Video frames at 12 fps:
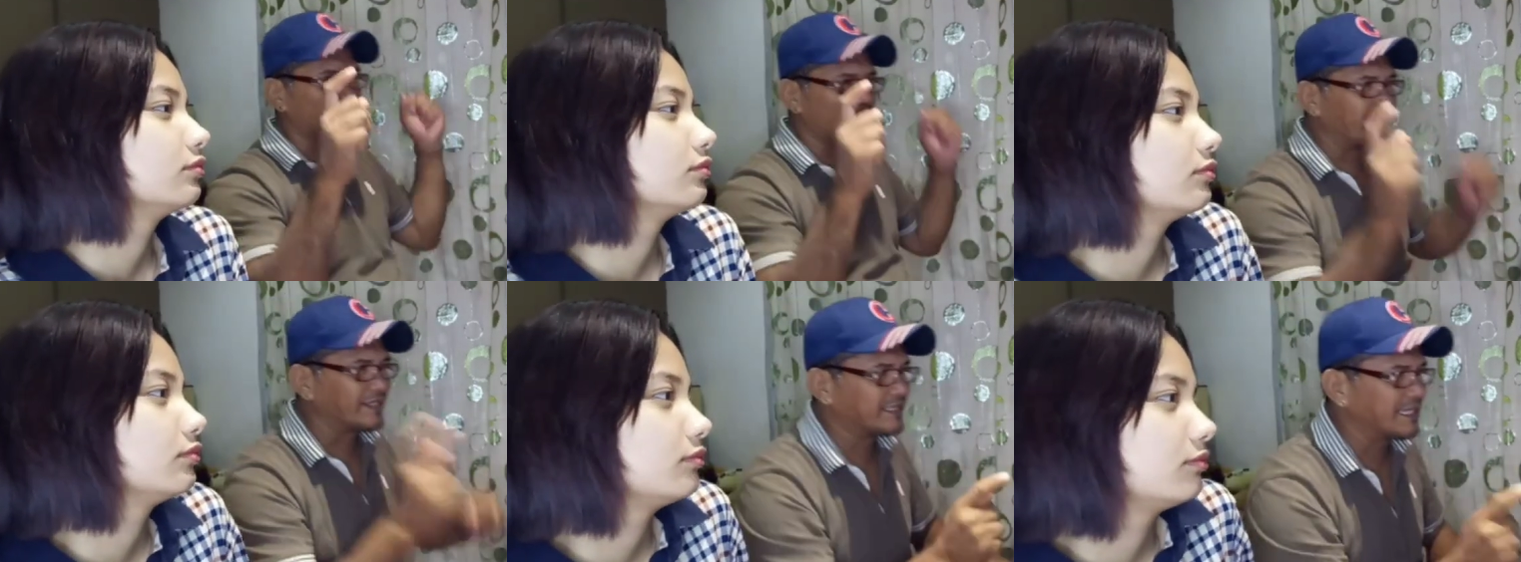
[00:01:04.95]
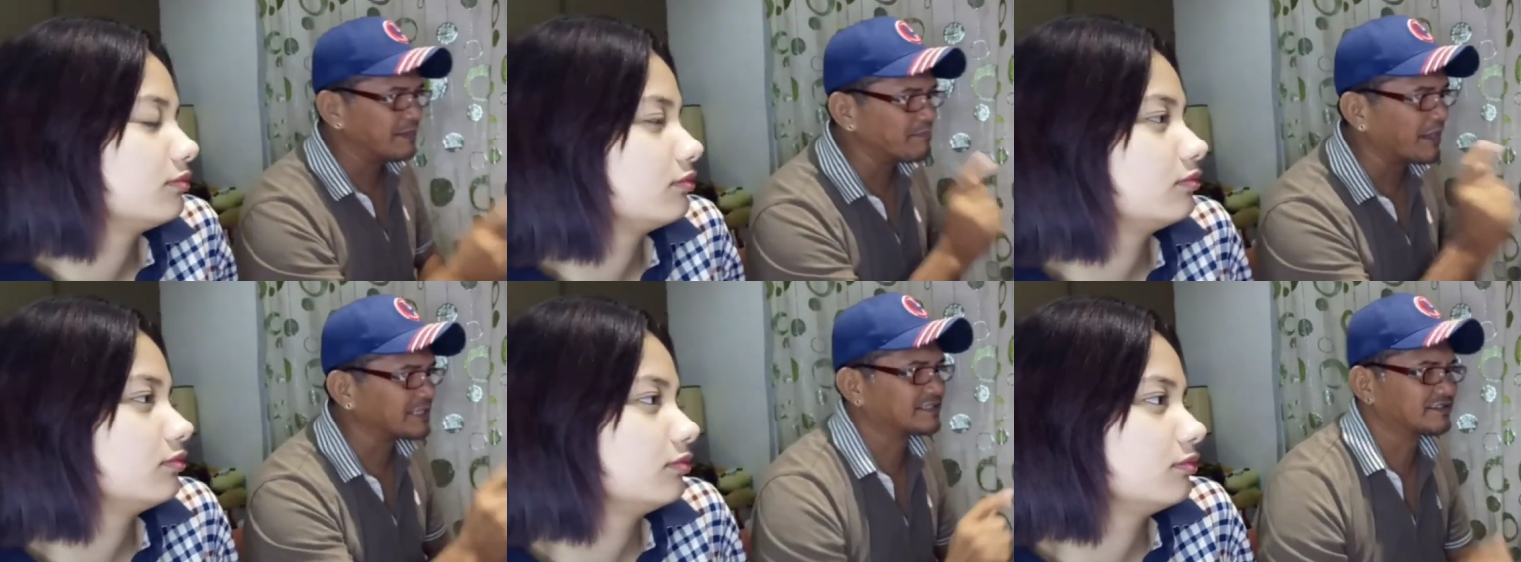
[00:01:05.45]
Speaker 1: 20
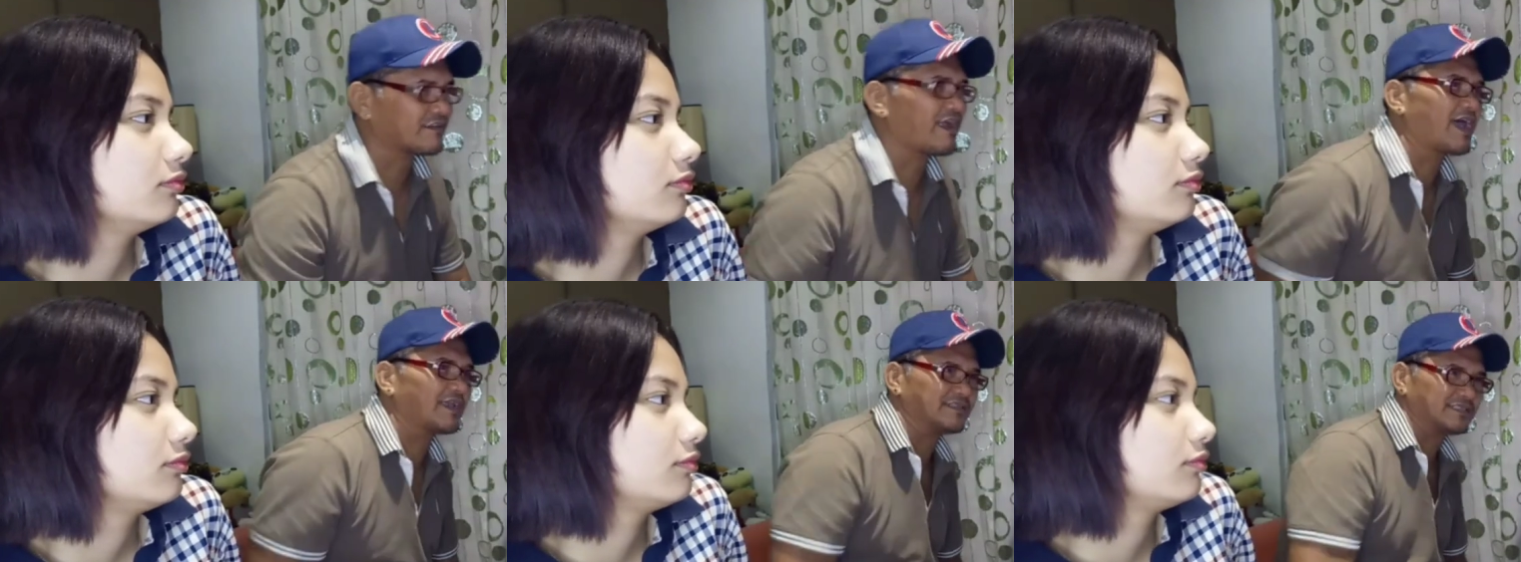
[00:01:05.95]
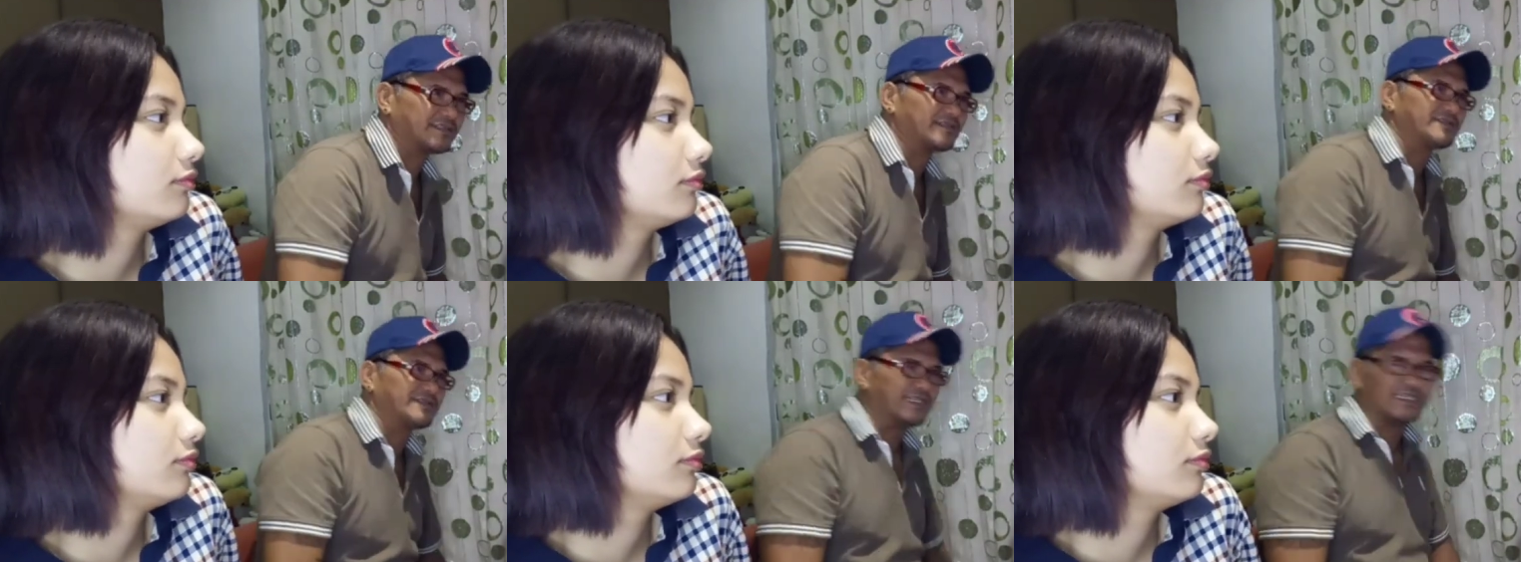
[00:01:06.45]
must try
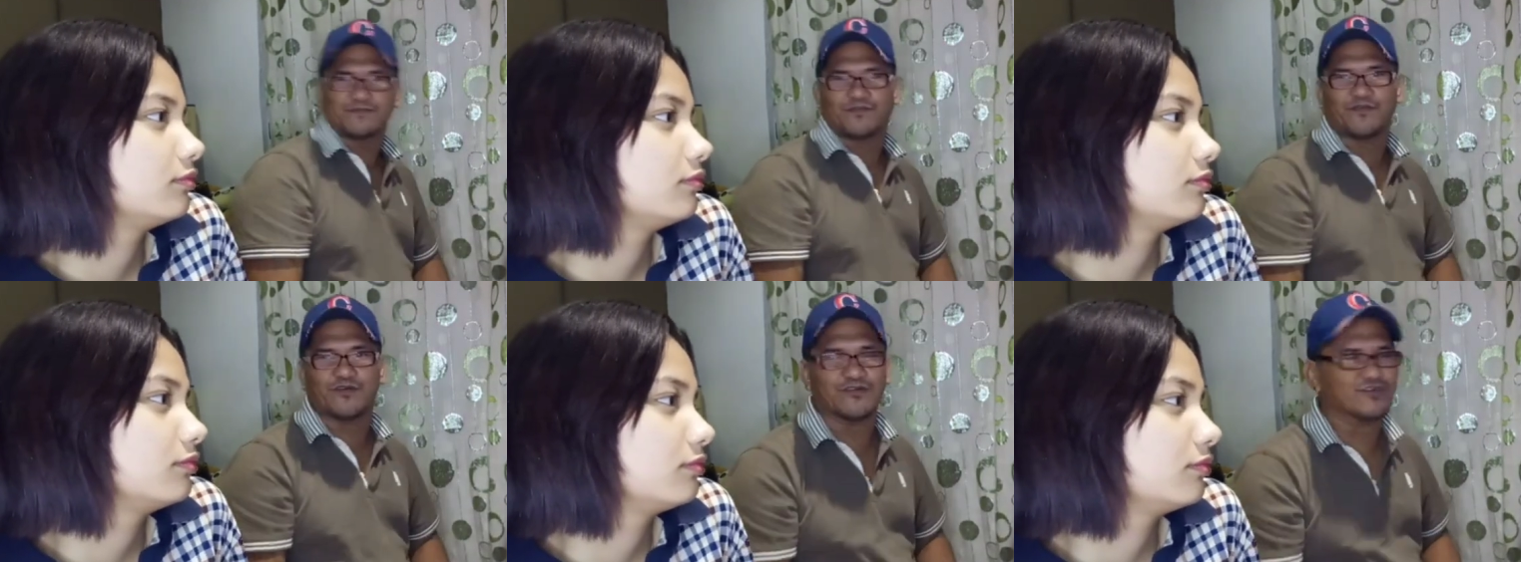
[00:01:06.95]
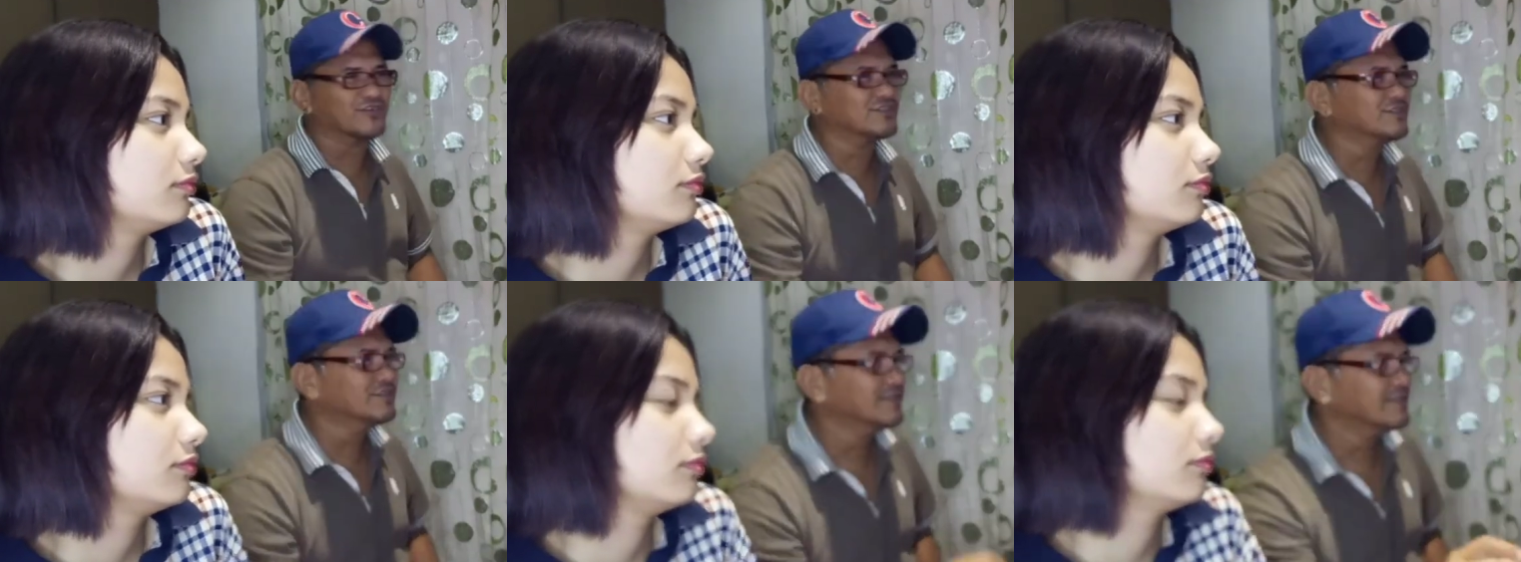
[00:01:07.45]
street
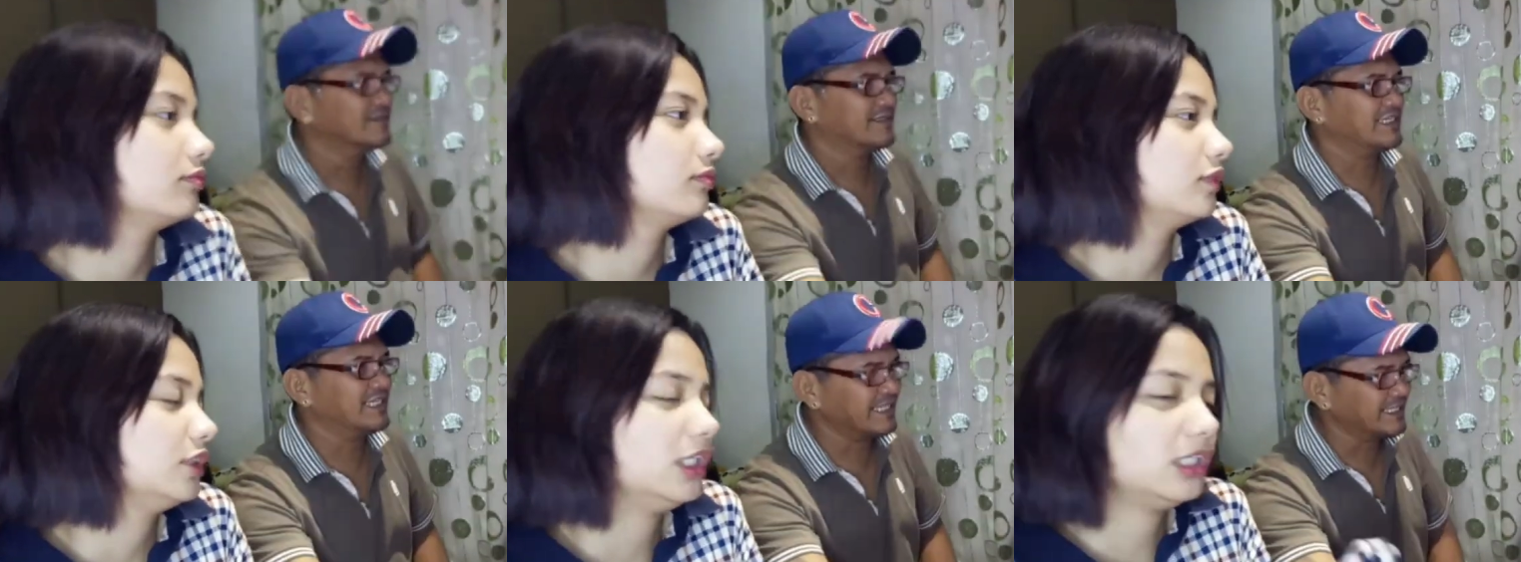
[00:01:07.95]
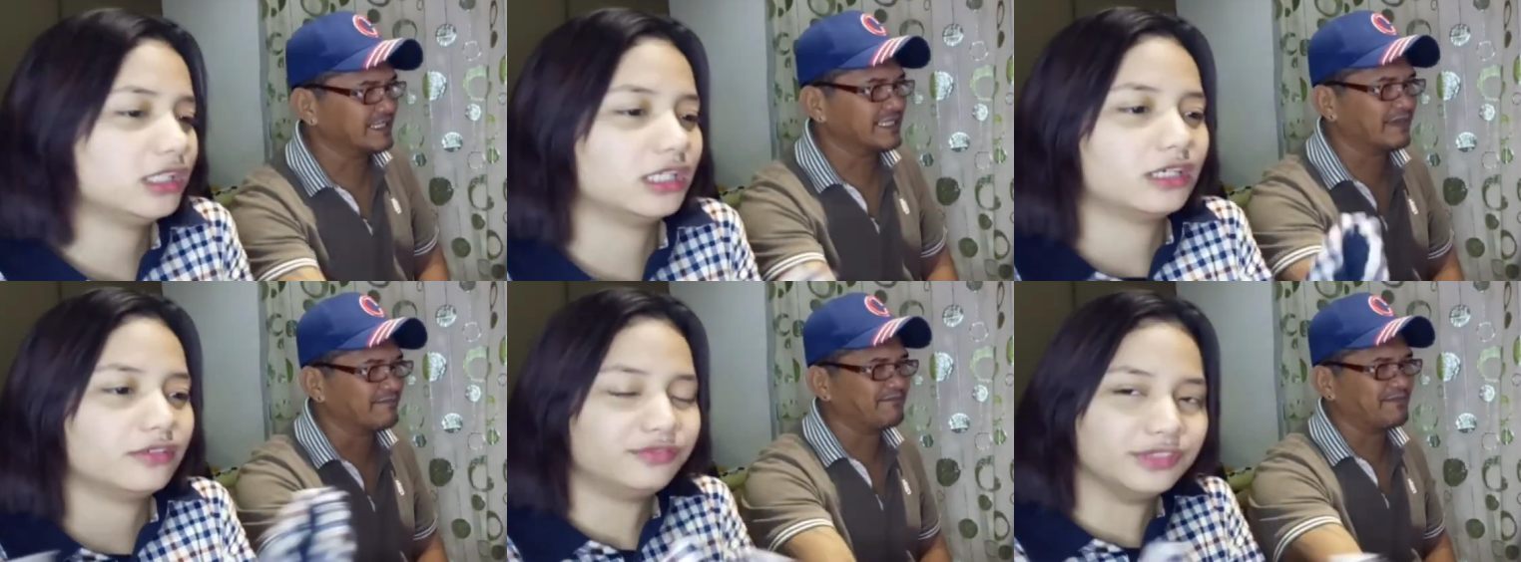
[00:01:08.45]
food in the